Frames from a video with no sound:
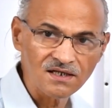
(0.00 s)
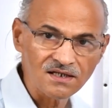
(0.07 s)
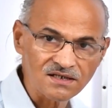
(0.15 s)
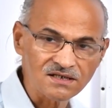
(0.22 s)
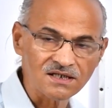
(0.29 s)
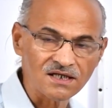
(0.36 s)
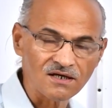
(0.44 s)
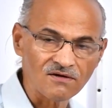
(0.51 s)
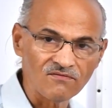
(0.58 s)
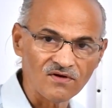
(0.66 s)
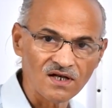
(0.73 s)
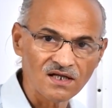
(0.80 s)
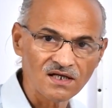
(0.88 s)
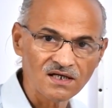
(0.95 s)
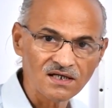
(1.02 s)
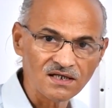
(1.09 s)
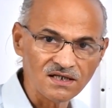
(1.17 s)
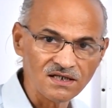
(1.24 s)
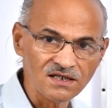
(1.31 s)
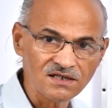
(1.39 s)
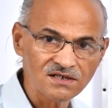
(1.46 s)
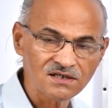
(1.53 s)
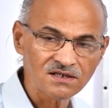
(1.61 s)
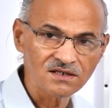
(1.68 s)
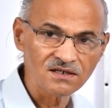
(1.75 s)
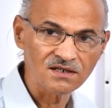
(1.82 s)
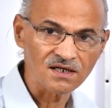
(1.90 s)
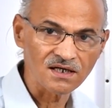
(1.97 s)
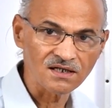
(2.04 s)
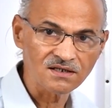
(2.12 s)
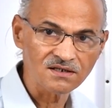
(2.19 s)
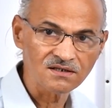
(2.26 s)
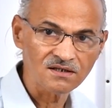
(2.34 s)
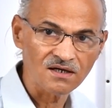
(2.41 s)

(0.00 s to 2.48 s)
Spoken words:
snake will eat rat